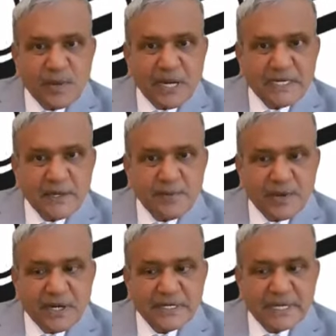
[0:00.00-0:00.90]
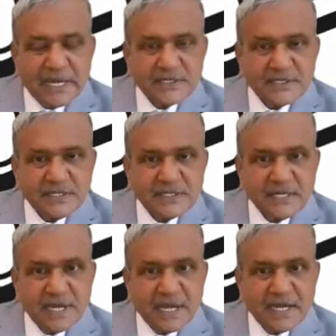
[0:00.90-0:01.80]
multi point
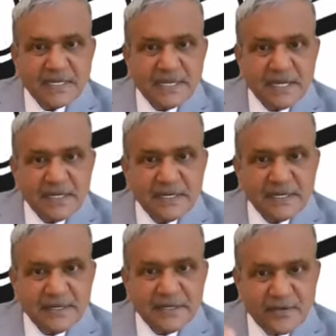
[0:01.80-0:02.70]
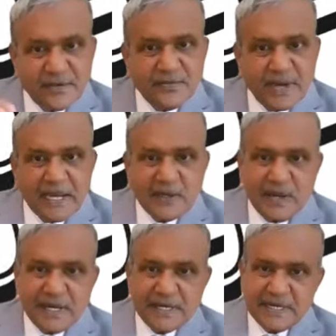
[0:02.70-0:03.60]
taxation, and then
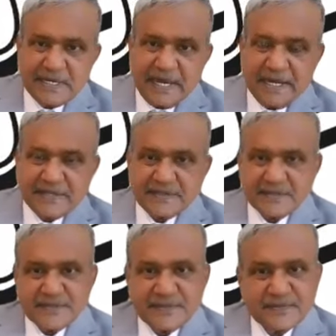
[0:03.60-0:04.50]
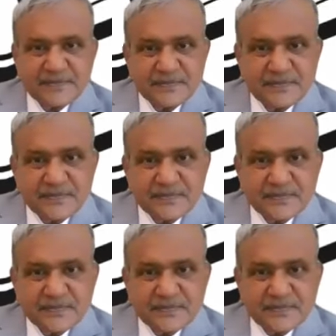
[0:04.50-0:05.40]
value added tax.
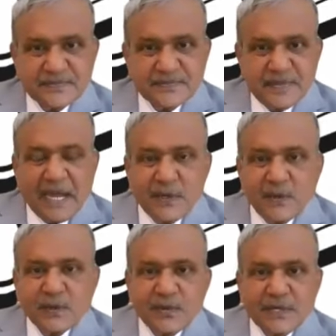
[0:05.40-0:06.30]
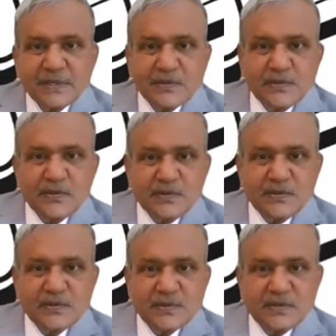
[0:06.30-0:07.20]
I don't
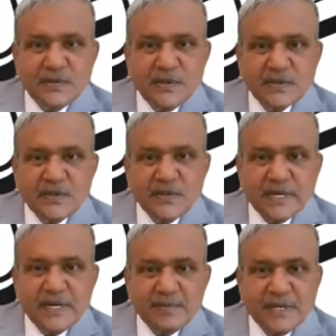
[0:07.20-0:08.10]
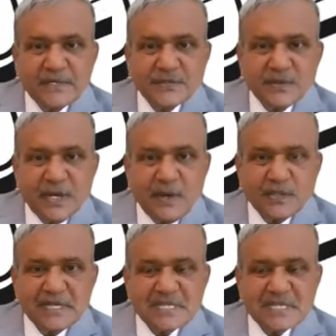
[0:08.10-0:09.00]
go deeply. So
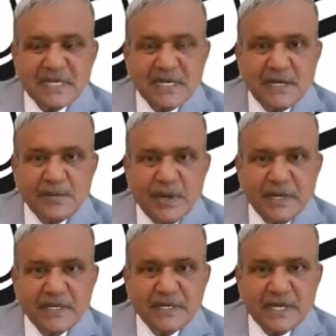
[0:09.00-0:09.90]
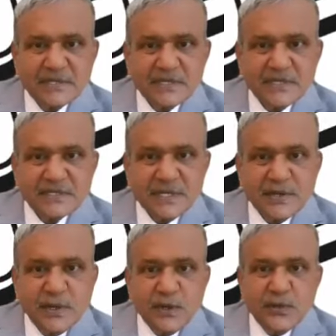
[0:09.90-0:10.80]
now the single point
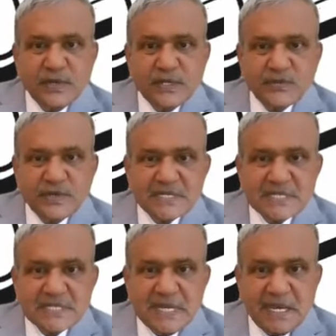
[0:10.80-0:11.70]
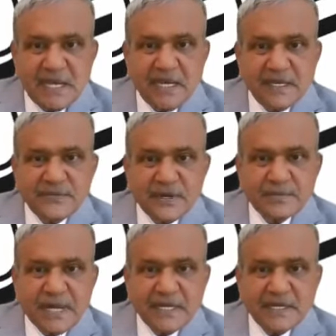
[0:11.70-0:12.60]
taxation, which was there
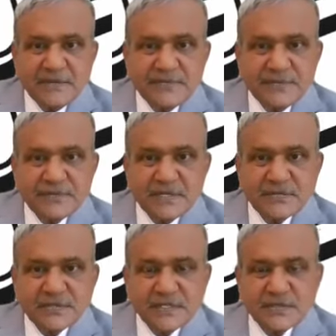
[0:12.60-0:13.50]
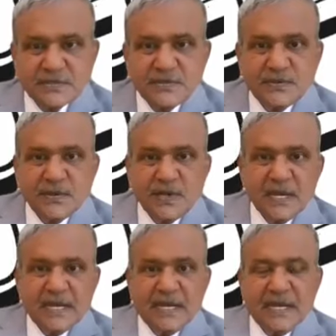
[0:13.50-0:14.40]
from 1956 to
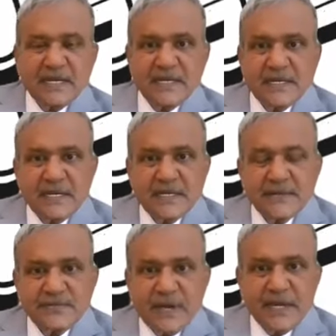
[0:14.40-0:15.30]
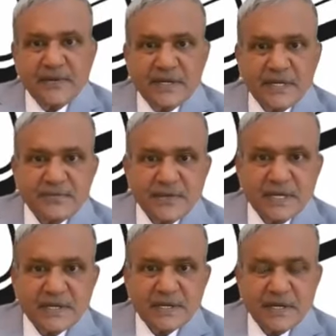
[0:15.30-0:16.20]
1995, or if
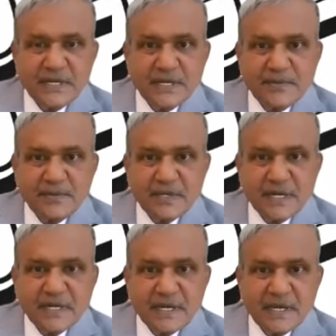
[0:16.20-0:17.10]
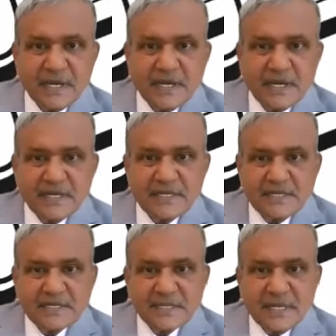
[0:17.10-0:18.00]
we are talking about it, or
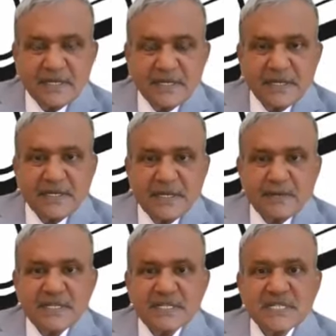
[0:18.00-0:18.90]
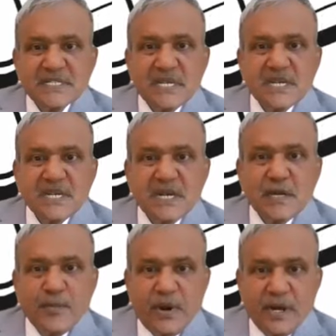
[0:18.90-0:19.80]
this thing, there was a
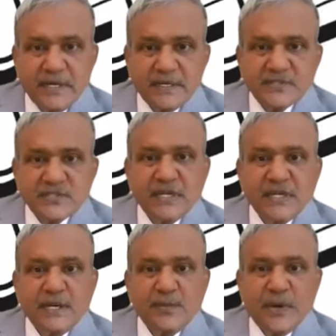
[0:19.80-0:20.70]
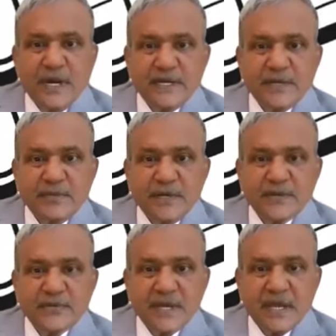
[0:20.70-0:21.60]
single point. Single point
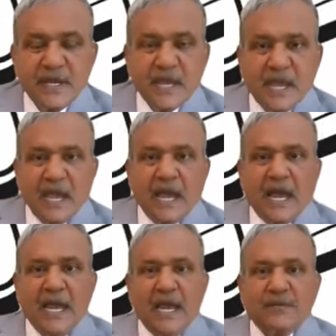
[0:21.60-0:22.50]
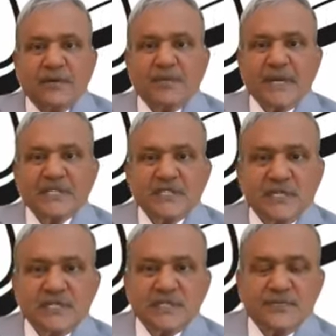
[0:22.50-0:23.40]
meant to say, I have a
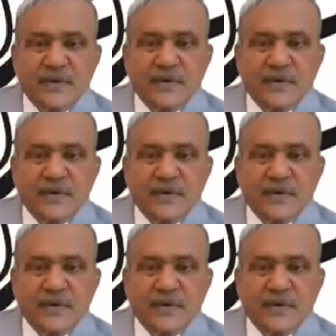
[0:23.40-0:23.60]
purchased